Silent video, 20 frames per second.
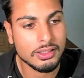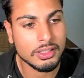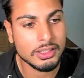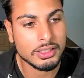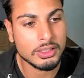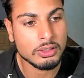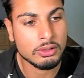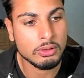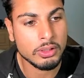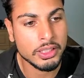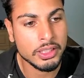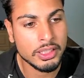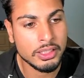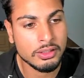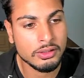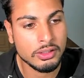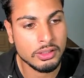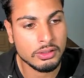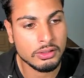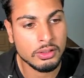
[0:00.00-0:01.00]
I
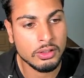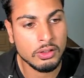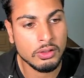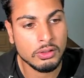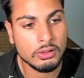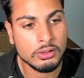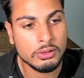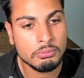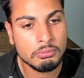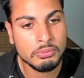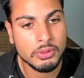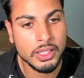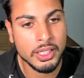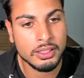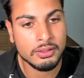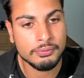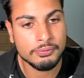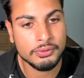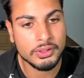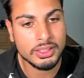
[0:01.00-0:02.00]
created a column
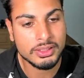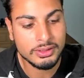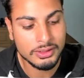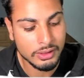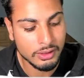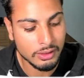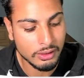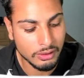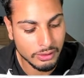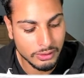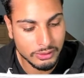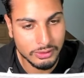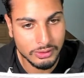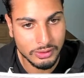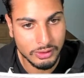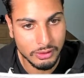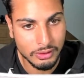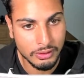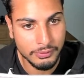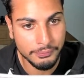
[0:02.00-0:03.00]
and these
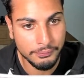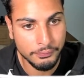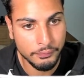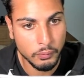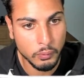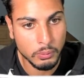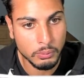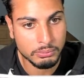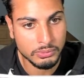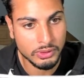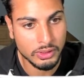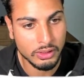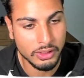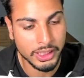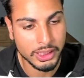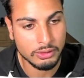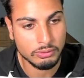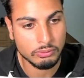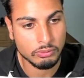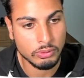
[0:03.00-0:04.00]
cards are formed
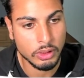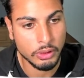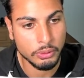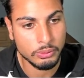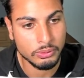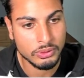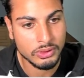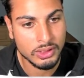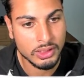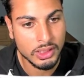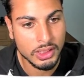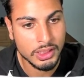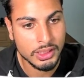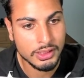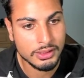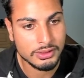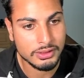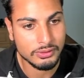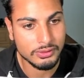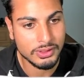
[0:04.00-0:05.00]
like rows.
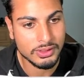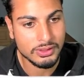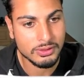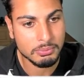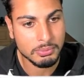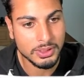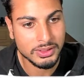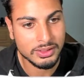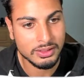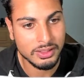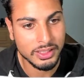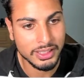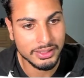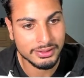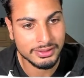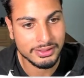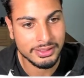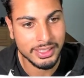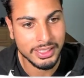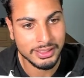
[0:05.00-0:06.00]
So this is basically like a
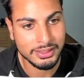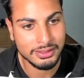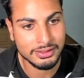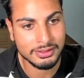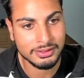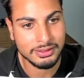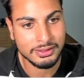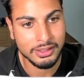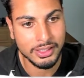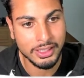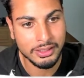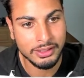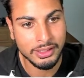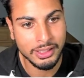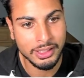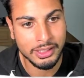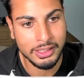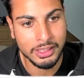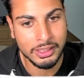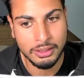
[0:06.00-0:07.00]
stack inside,
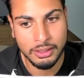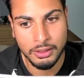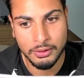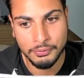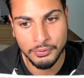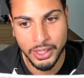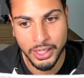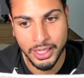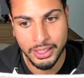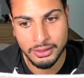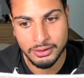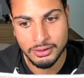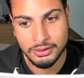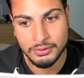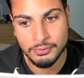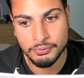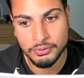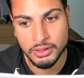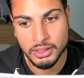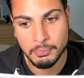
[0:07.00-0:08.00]
and then I've added
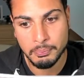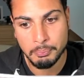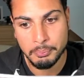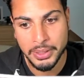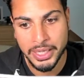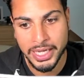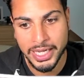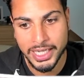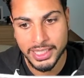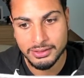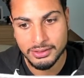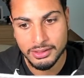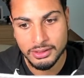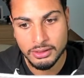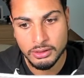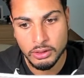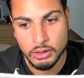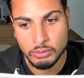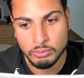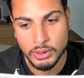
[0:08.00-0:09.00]
the
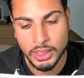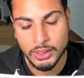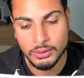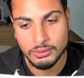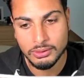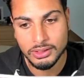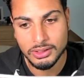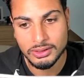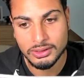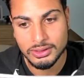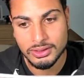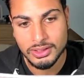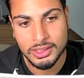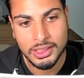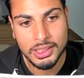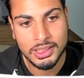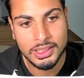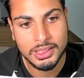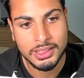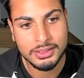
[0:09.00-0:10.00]
padding around this.
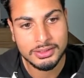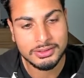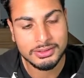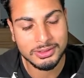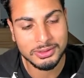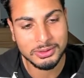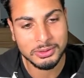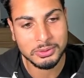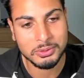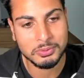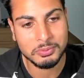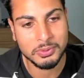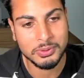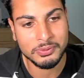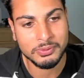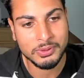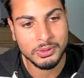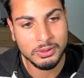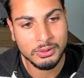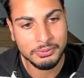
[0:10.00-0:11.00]
So
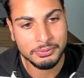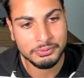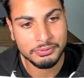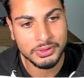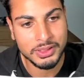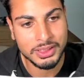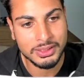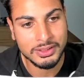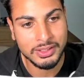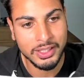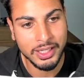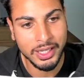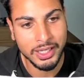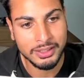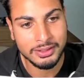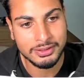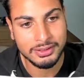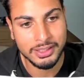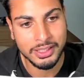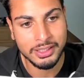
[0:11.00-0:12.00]
we've got the
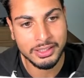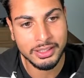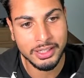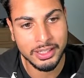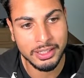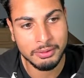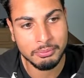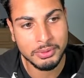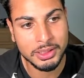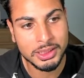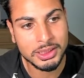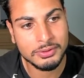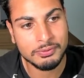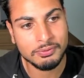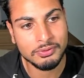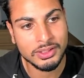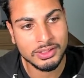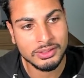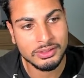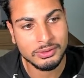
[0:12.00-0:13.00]
text and the image,
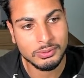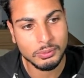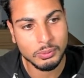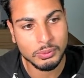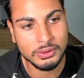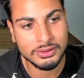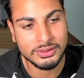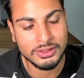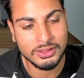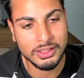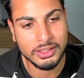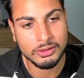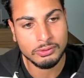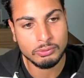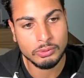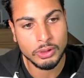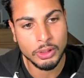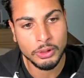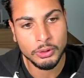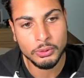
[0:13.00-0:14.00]
this is all inside a
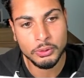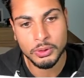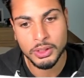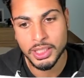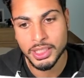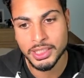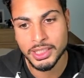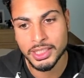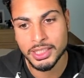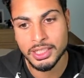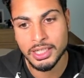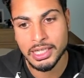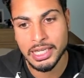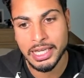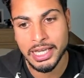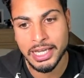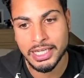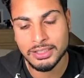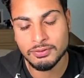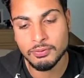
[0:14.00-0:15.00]
row, and then I
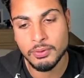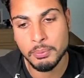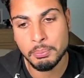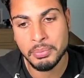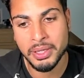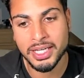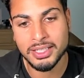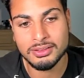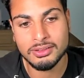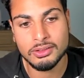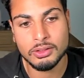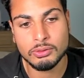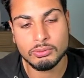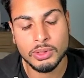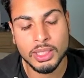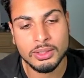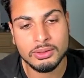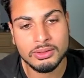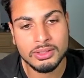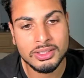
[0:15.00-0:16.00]
add the padding
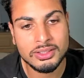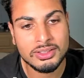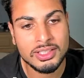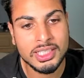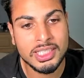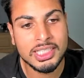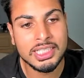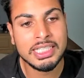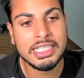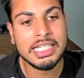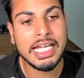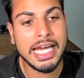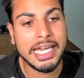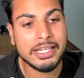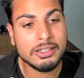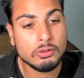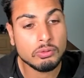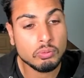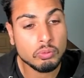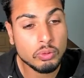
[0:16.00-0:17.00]
around this.
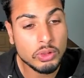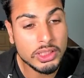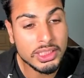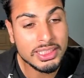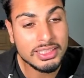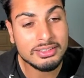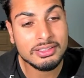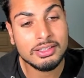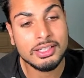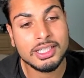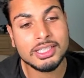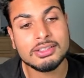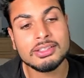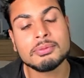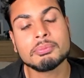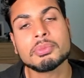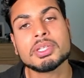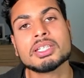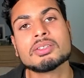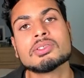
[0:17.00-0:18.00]
And the reason I
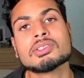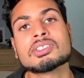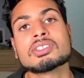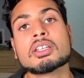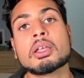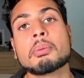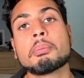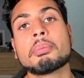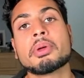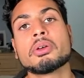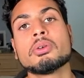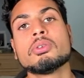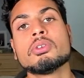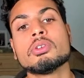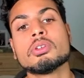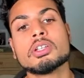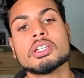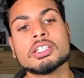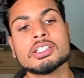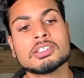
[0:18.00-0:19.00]
didn't make this a
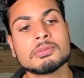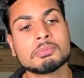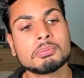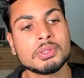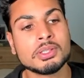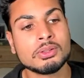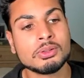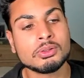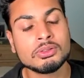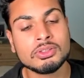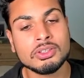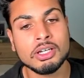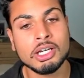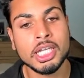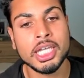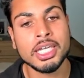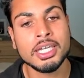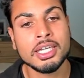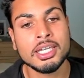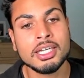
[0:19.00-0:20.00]
component is because
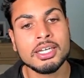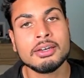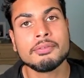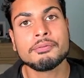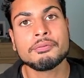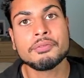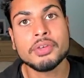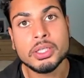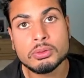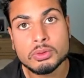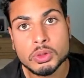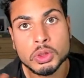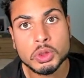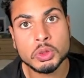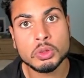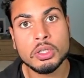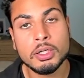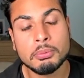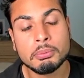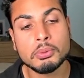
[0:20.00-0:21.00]
I found
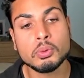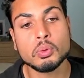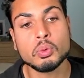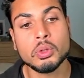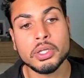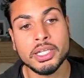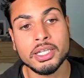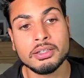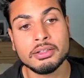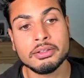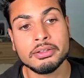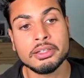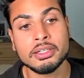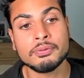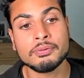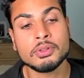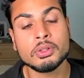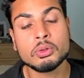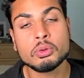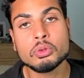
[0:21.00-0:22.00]
trouble in,
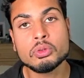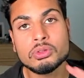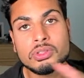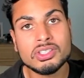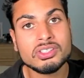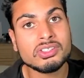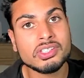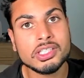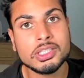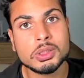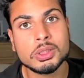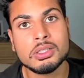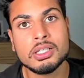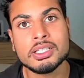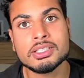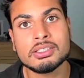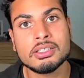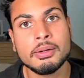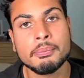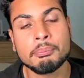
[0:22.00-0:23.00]
if you use a
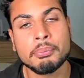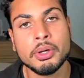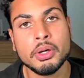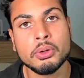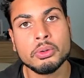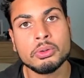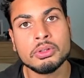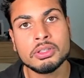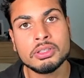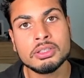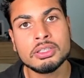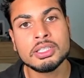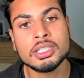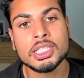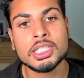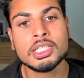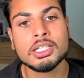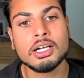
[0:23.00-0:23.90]
centralized component,